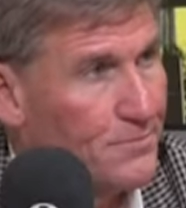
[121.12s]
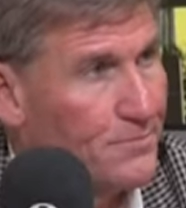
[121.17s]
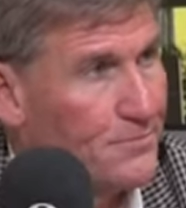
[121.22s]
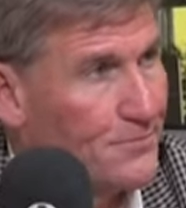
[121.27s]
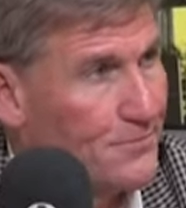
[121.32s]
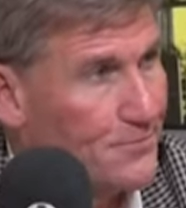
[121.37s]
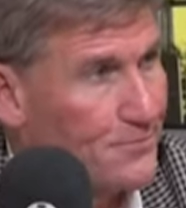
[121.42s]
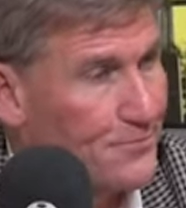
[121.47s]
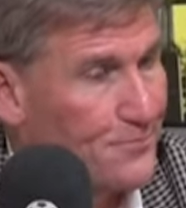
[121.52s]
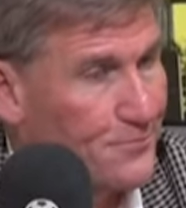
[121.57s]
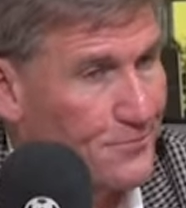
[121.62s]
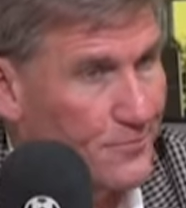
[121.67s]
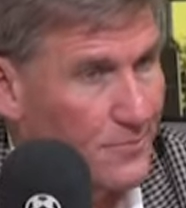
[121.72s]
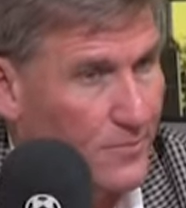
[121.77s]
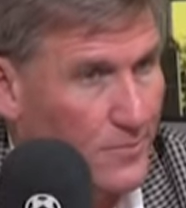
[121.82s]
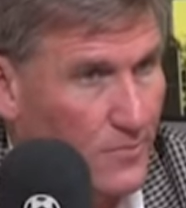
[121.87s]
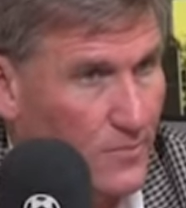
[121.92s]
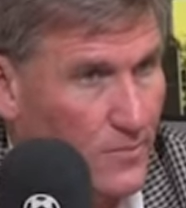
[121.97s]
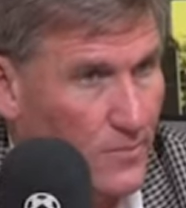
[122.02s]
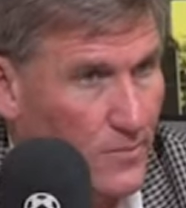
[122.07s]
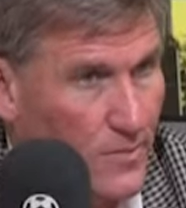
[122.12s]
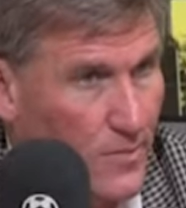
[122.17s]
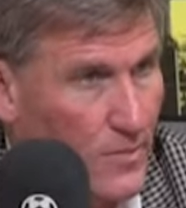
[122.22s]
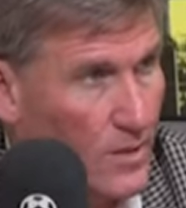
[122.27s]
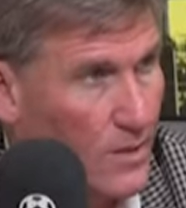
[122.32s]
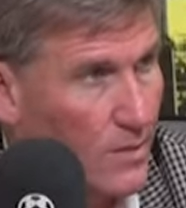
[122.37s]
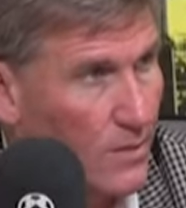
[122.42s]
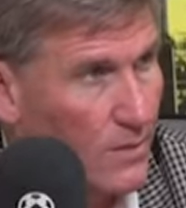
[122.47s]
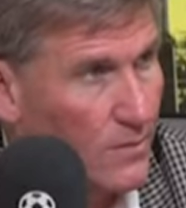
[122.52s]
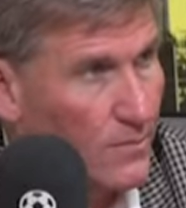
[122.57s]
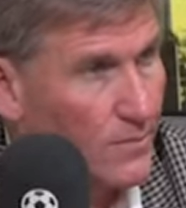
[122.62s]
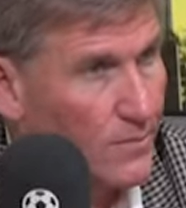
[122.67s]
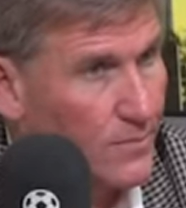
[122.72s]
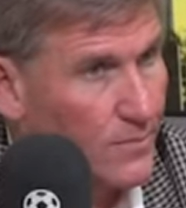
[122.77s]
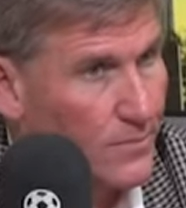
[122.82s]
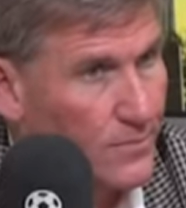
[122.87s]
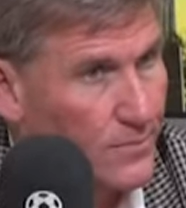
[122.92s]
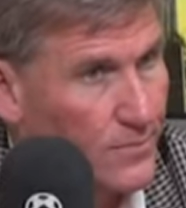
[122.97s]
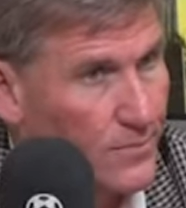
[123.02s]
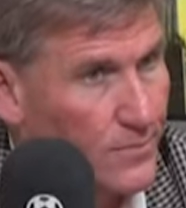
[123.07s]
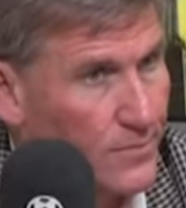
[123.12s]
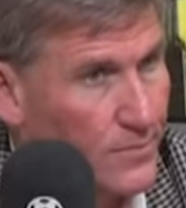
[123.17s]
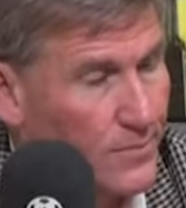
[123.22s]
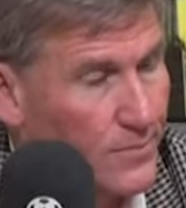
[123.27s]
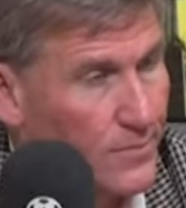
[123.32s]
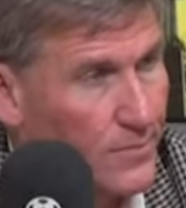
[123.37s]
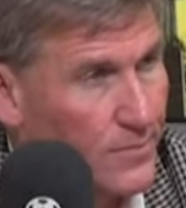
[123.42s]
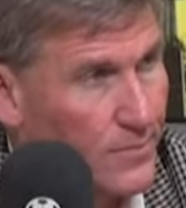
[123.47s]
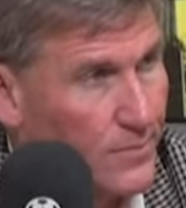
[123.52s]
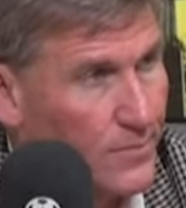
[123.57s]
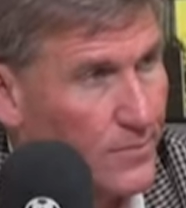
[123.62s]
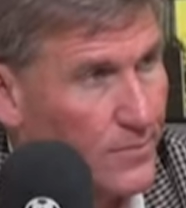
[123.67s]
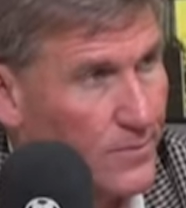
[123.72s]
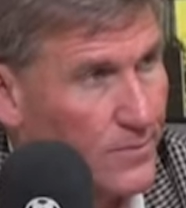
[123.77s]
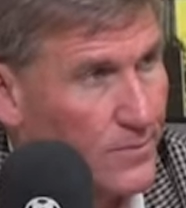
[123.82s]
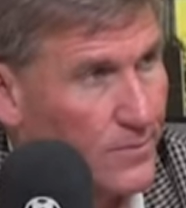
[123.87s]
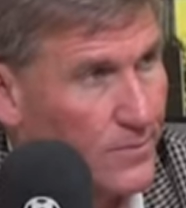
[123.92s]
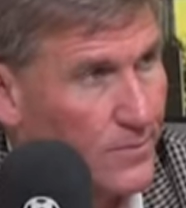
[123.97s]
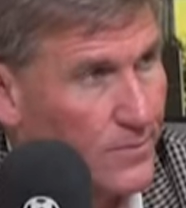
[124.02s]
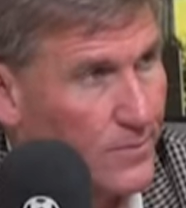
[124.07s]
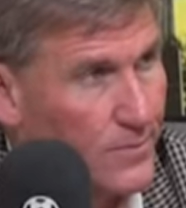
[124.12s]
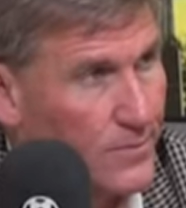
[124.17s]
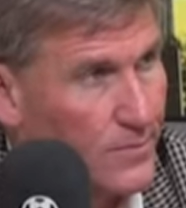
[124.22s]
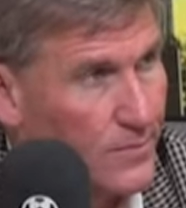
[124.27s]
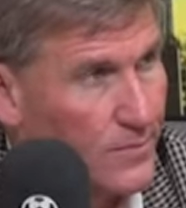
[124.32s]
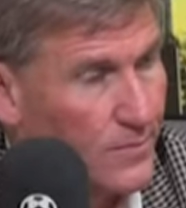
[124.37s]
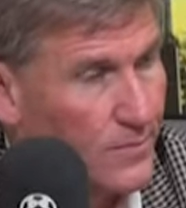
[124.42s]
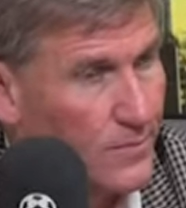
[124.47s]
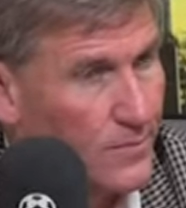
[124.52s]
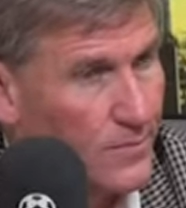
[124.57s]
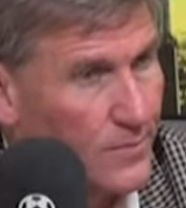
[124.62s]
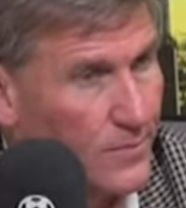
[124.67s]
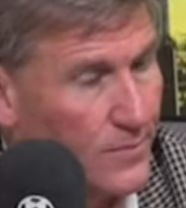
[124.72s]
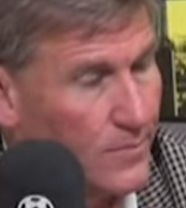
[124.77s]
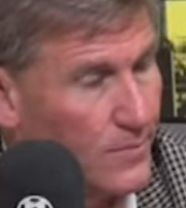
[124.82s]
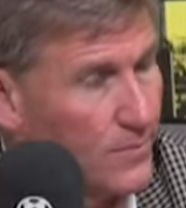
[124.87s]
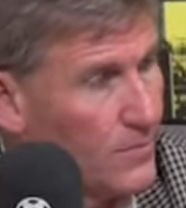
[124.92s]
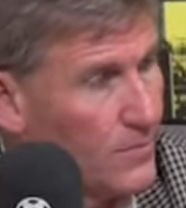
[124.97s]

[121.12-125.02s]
[no speech]